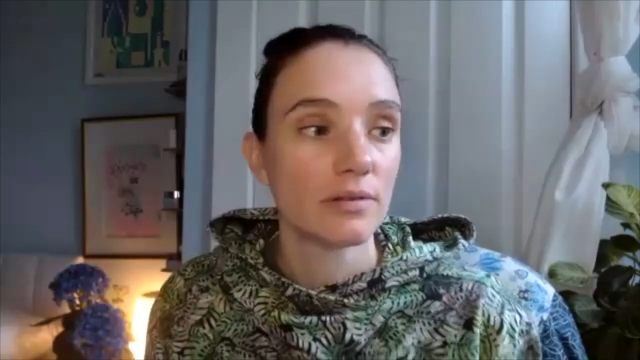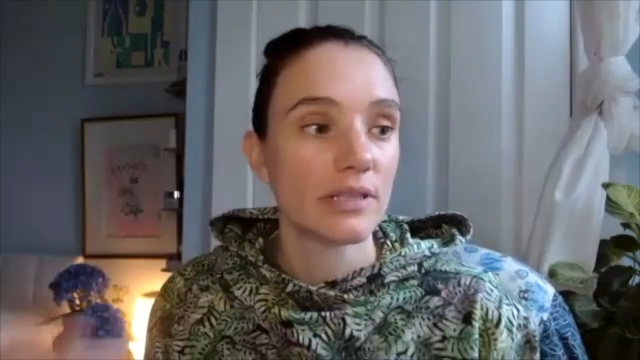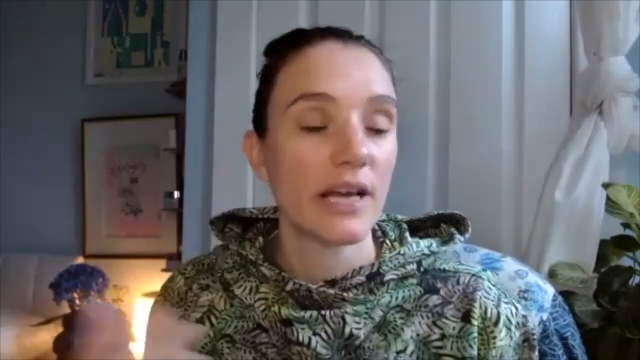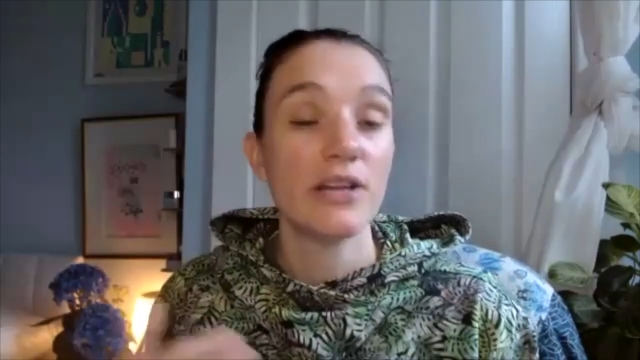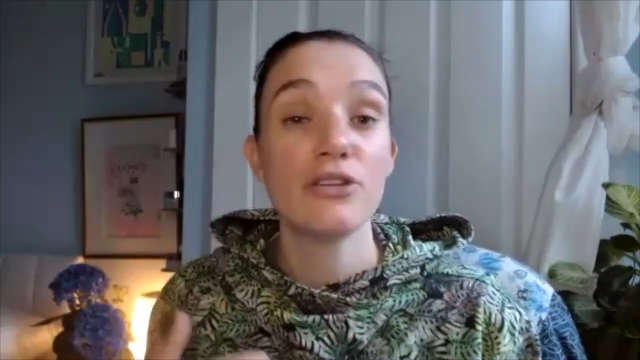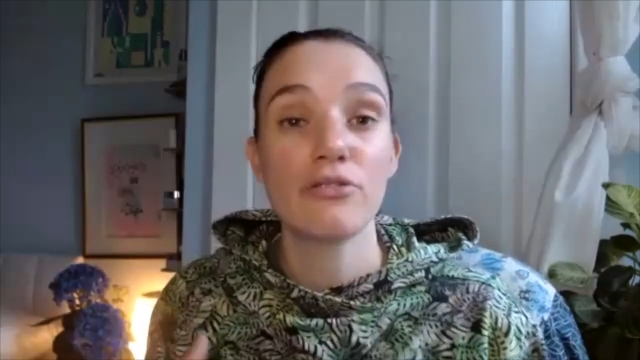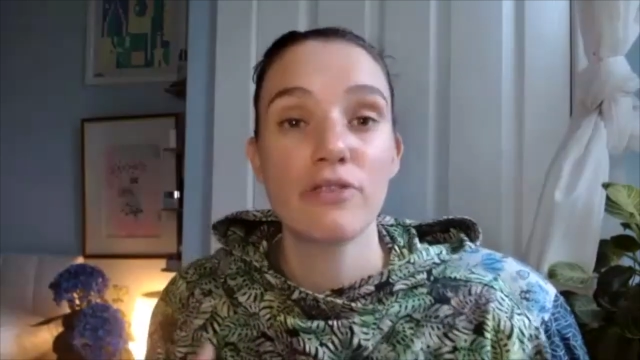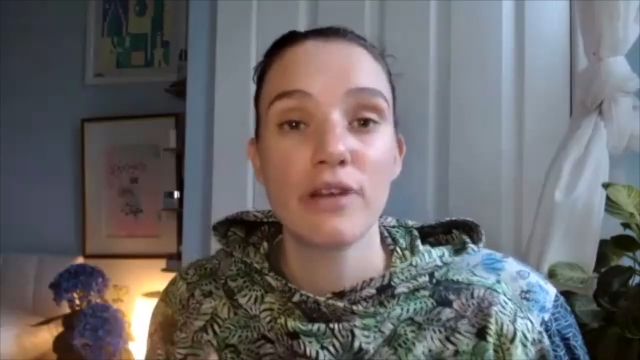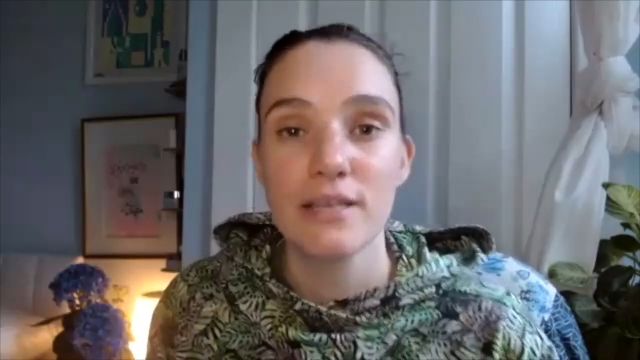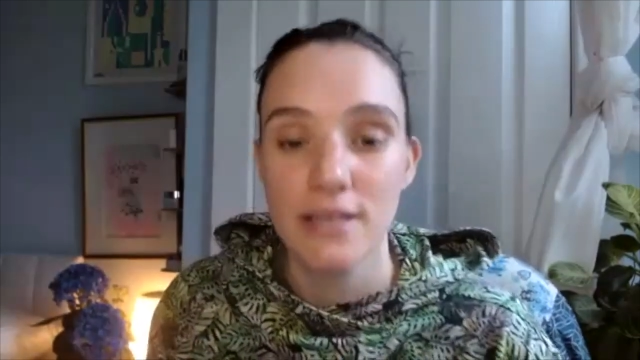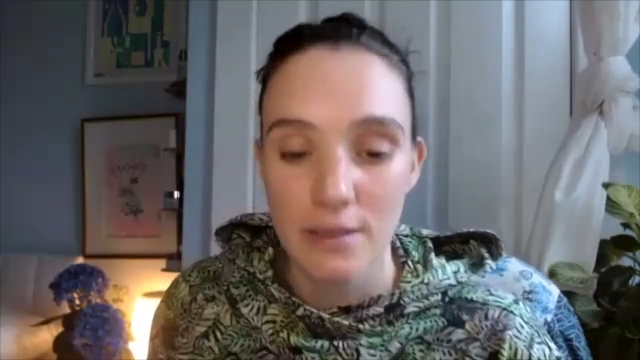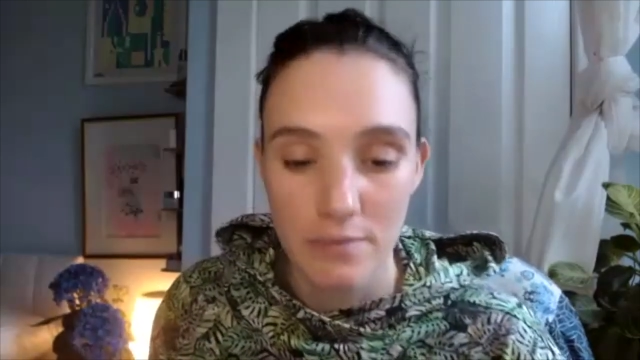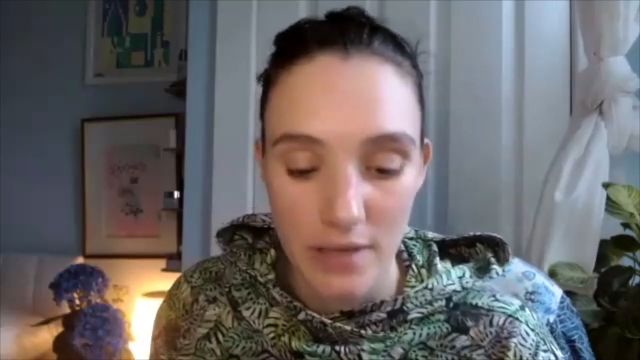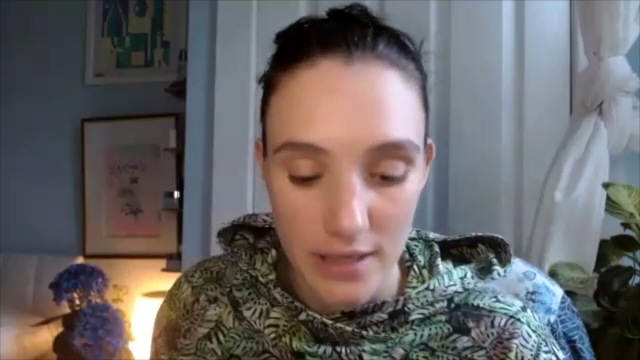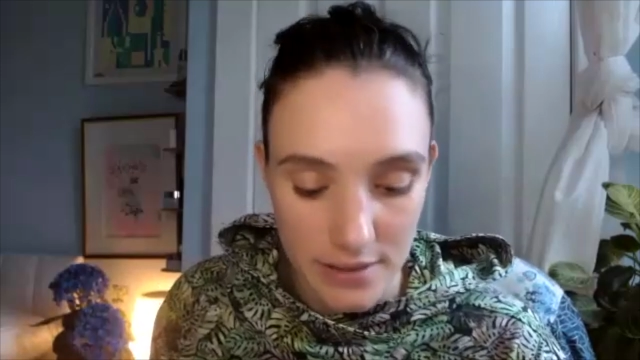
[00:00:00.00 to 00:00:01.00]

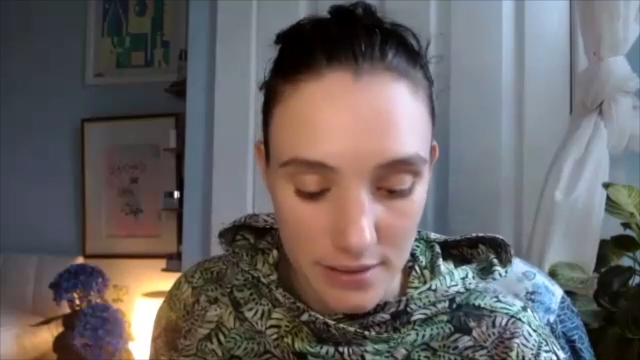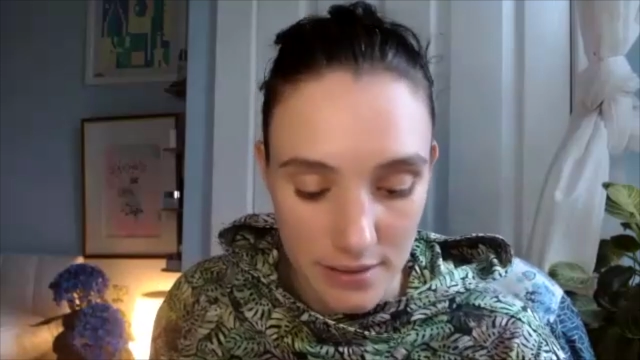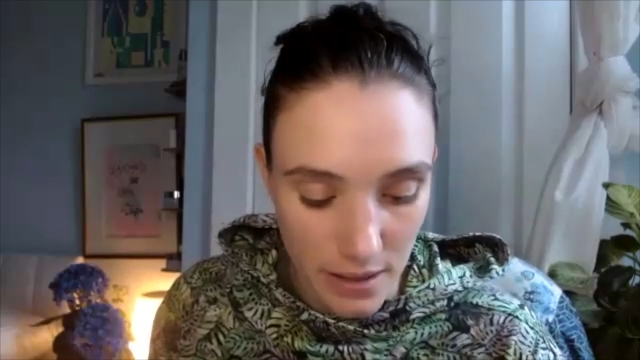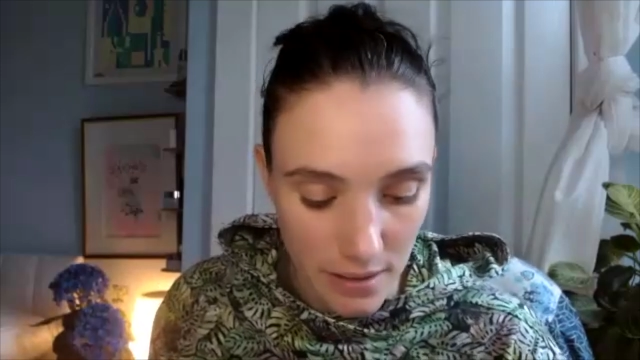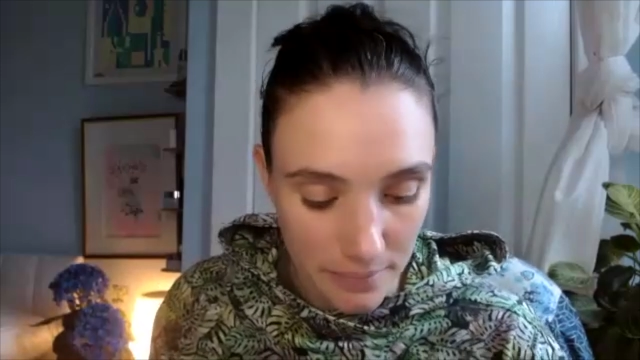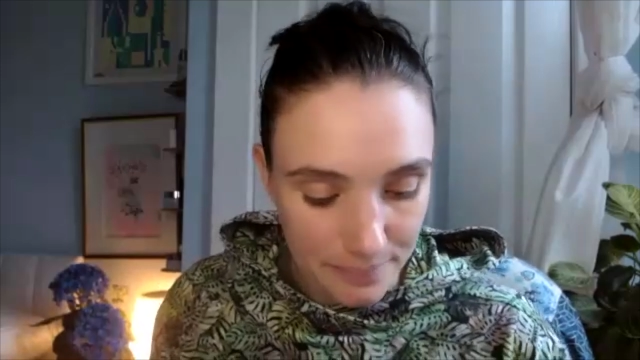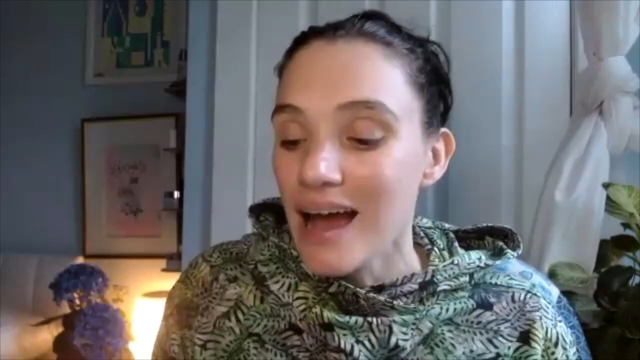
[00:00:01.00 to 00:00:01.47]
interesting place to be.